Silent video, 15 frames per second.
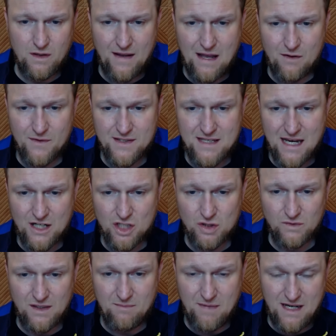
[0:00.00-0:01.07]
of how this
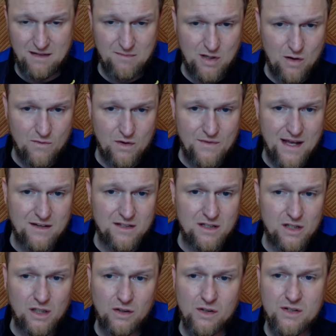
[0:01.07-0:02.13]
actually made me over a
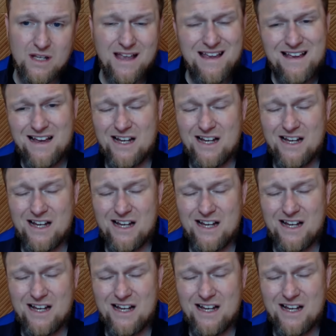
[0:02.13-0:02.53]
thousand dollars.